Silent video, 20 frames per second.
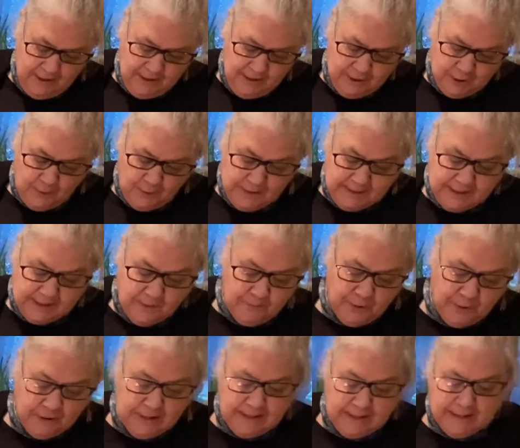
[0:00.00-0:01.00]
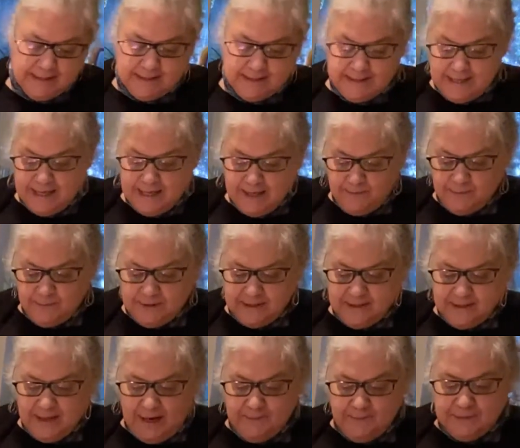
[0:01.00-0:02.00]
So as simple as this
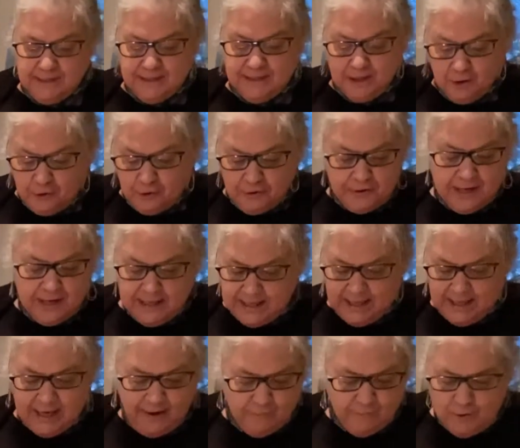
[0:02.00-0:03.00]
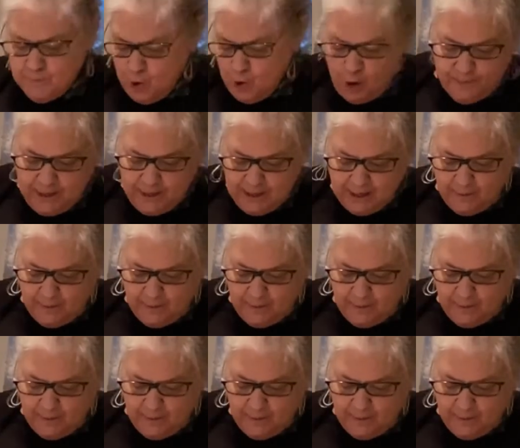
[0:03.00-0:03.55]
seems, I'm still thinking every moment.